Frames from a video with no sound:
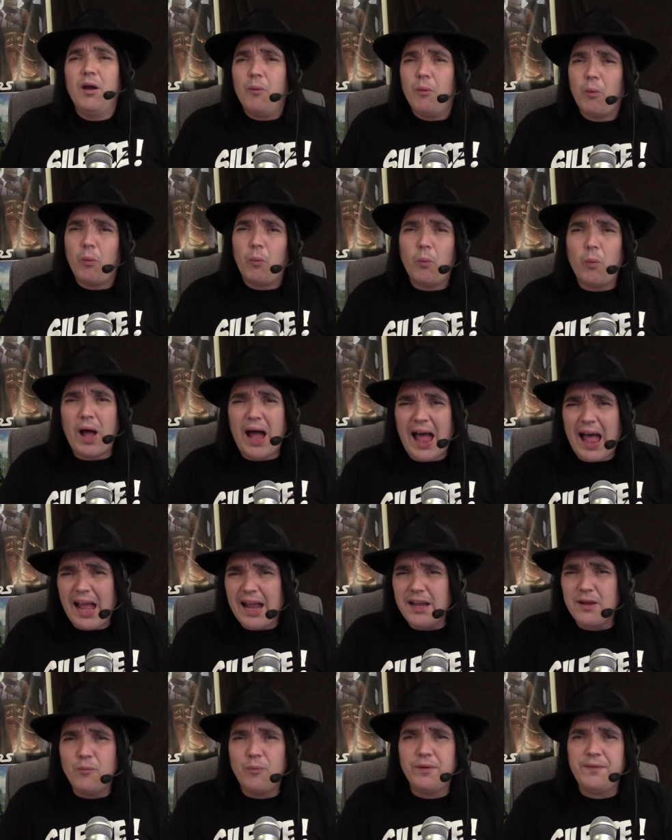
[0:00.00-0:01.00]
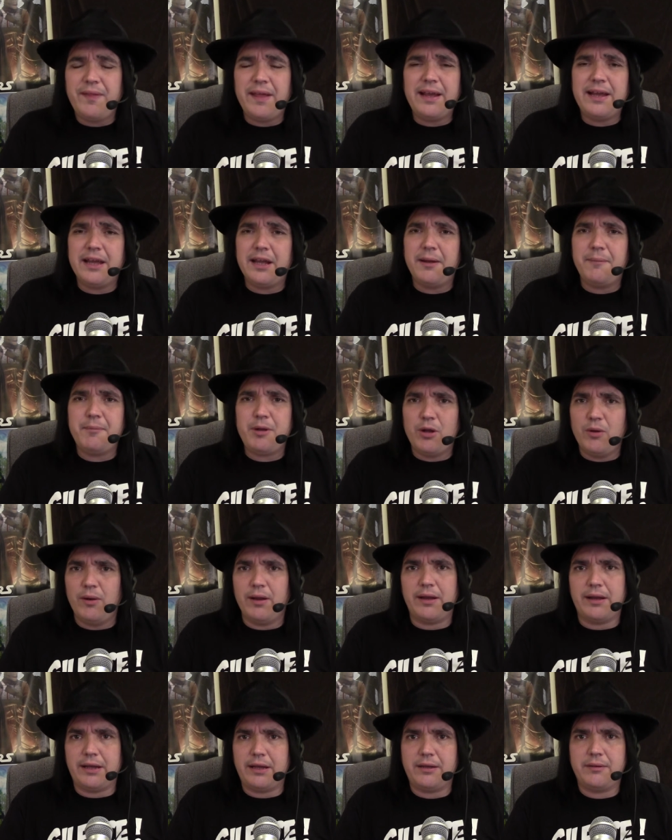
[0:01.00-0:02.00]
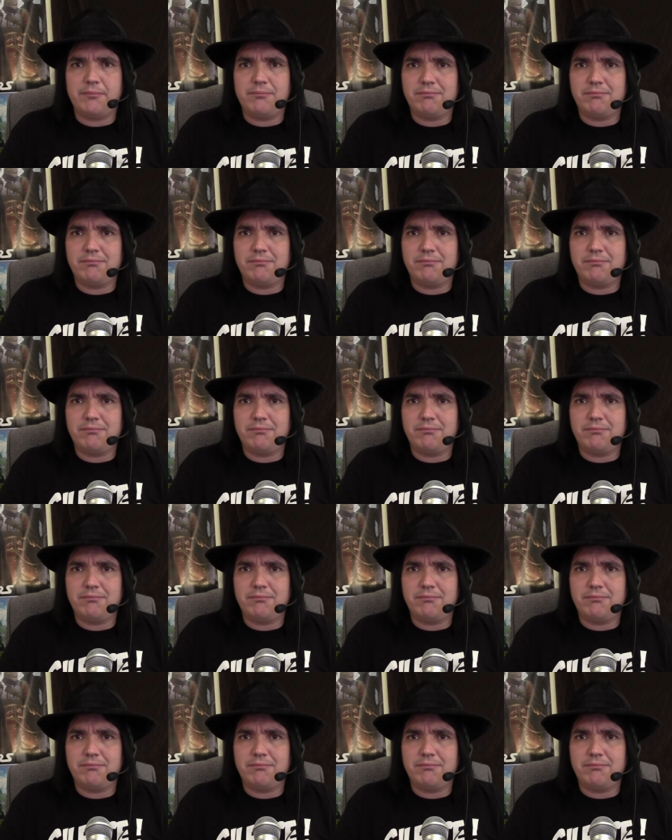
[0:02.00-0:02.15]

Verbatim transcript: Why would they get immunity?